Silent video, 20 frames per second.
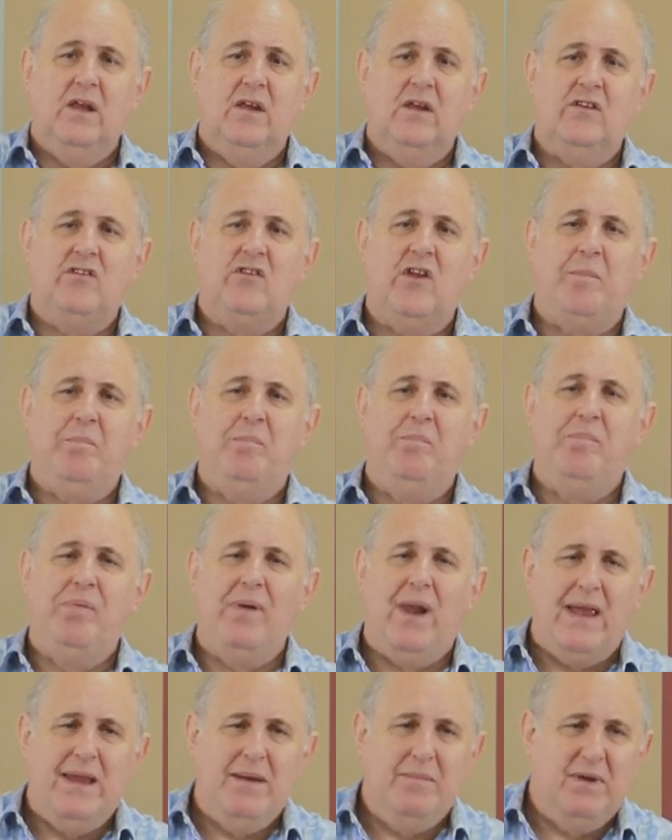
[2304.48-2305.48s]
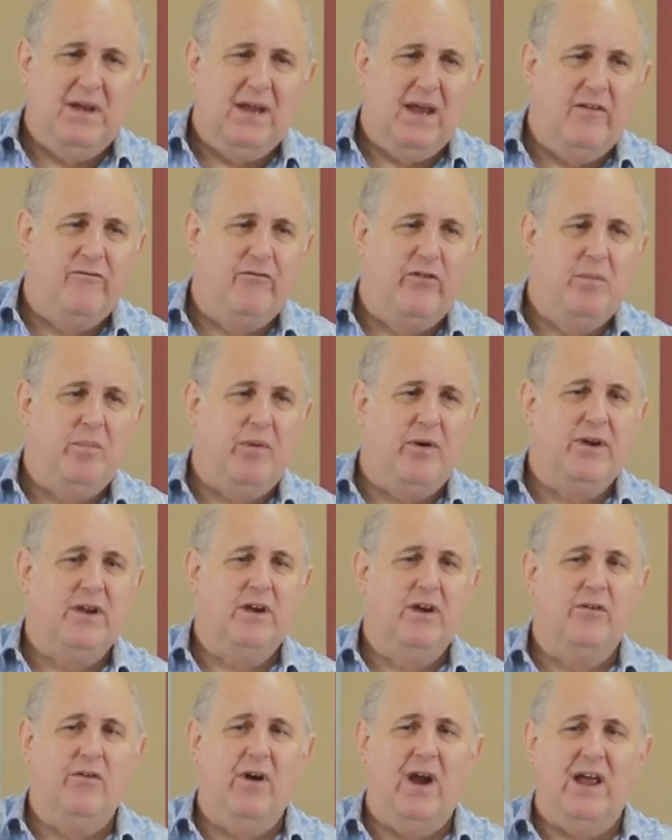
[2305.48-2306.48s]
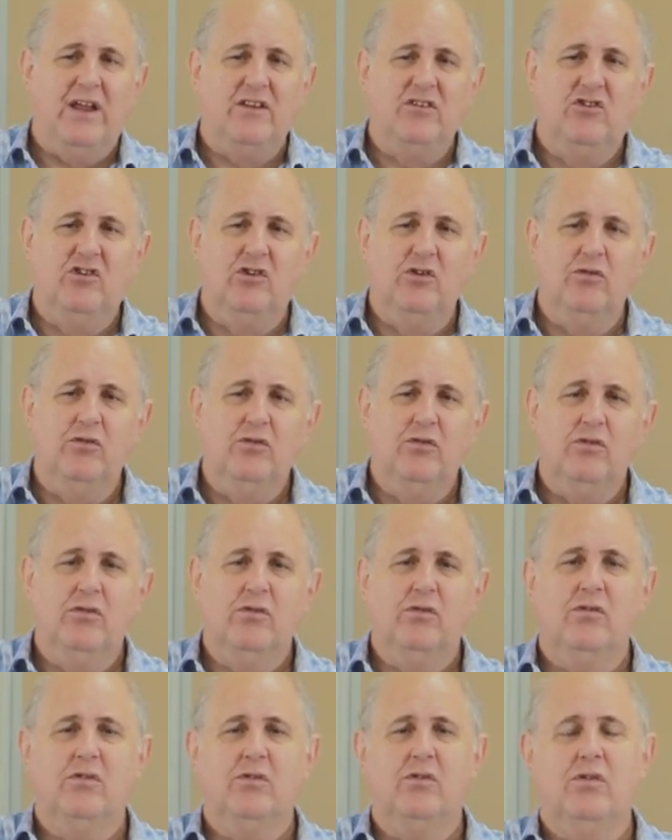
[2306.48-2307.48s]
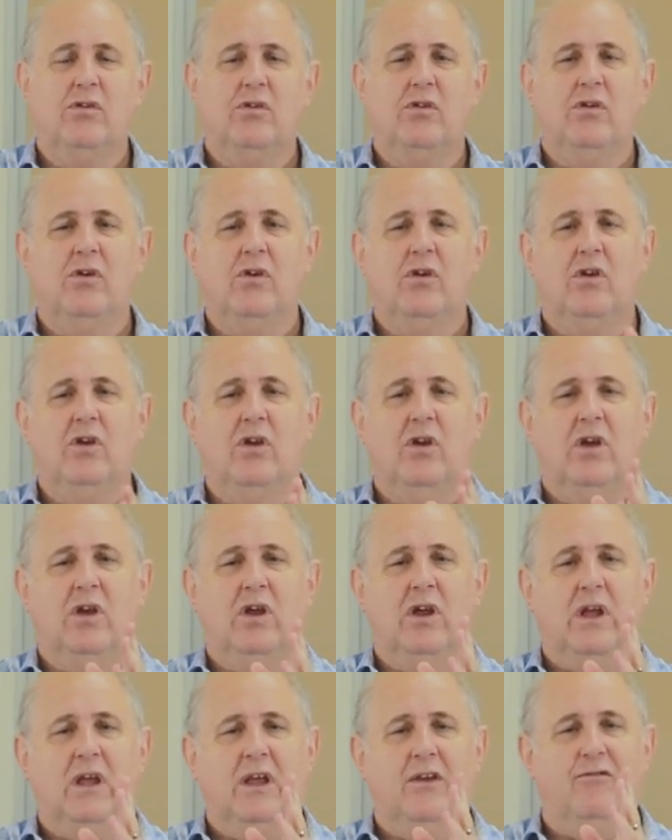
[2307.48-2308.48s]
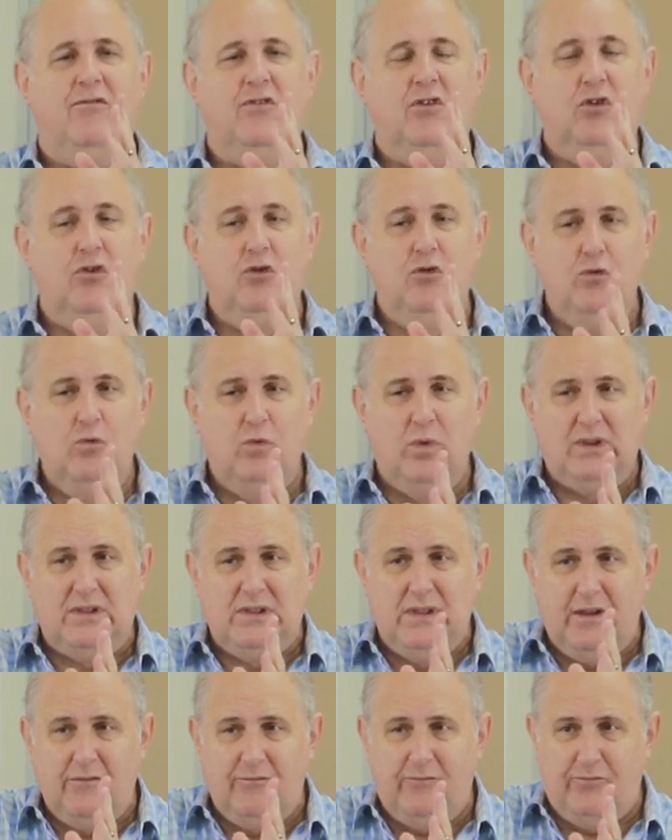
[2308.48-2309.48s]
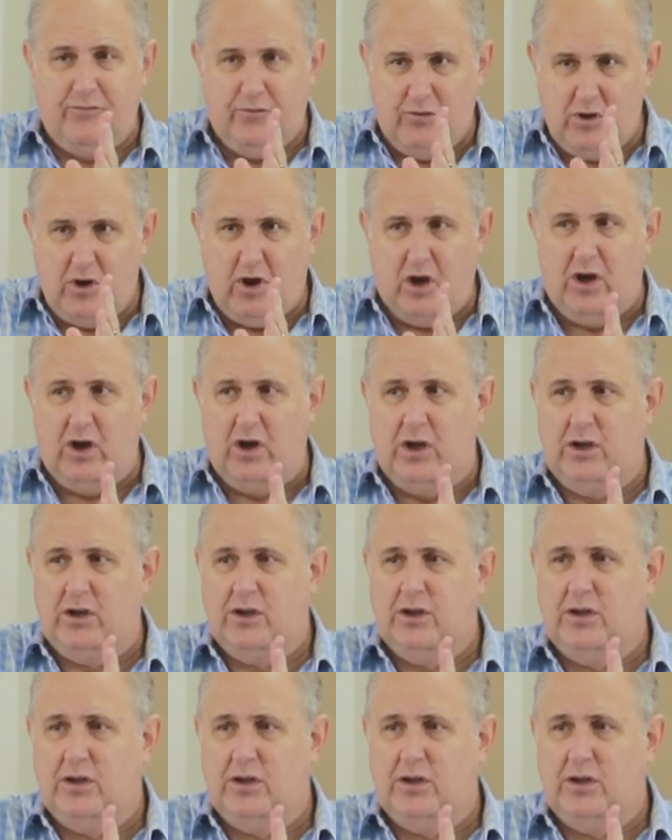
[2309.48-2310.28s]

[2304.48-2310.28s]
Stop blaming everybody around you. If you will live for God,